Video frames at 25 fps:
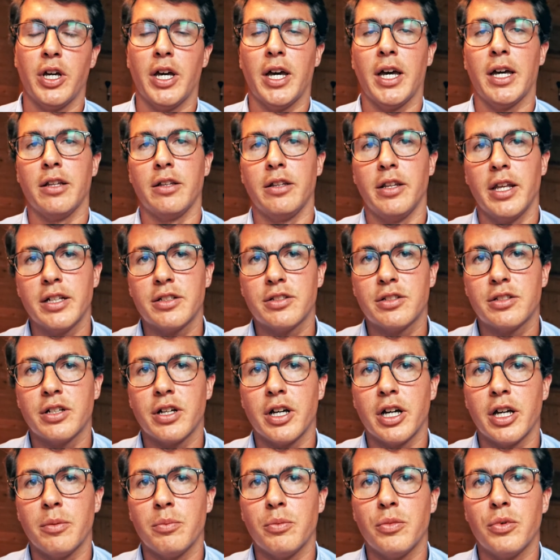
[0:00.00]
and next
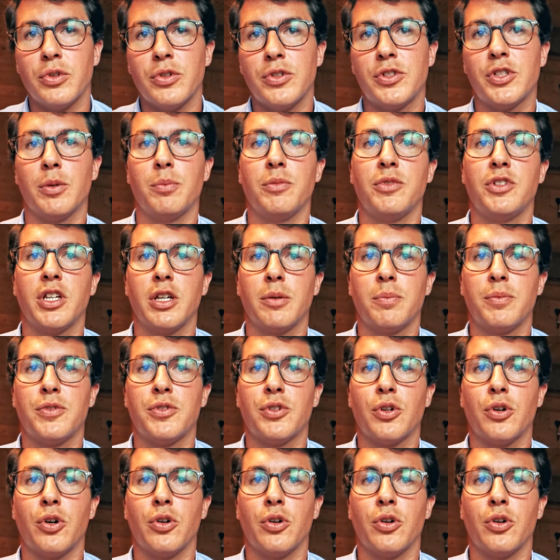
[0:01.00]
time some tips